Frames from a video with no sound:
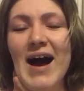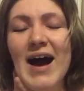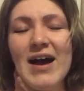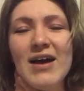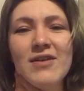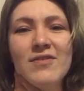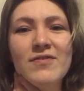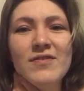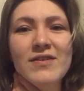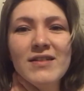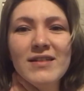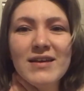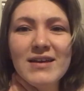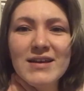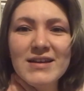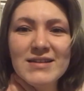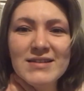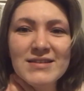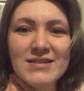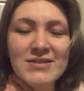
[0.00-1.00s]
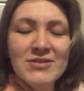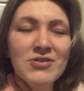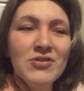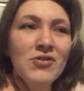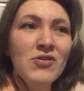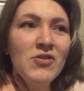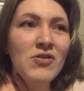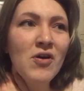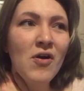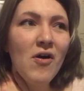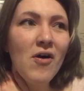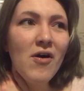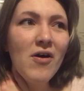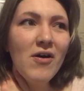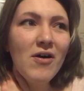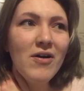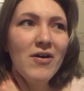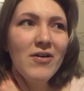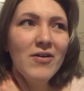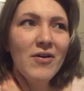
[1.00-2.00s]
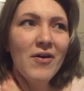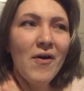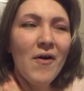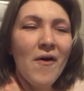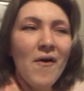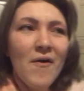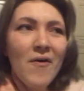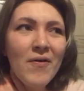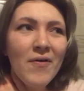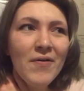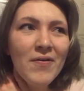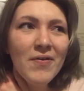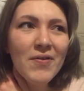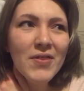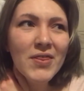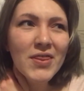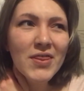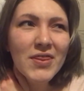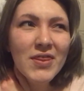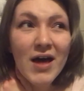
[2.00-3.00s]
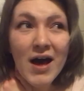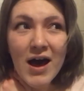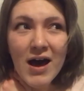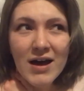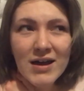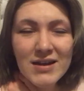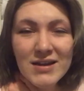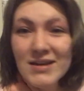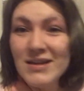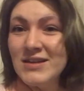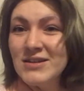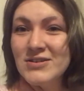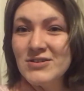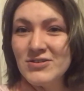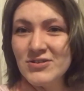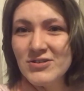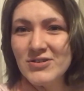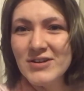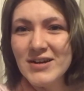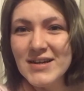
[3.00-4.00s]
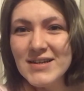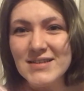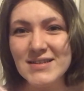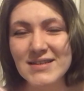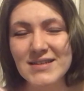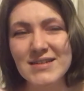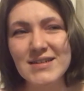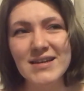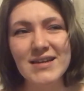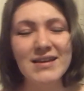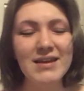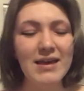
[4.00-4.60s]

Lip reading: I feel like it's not all that interesting.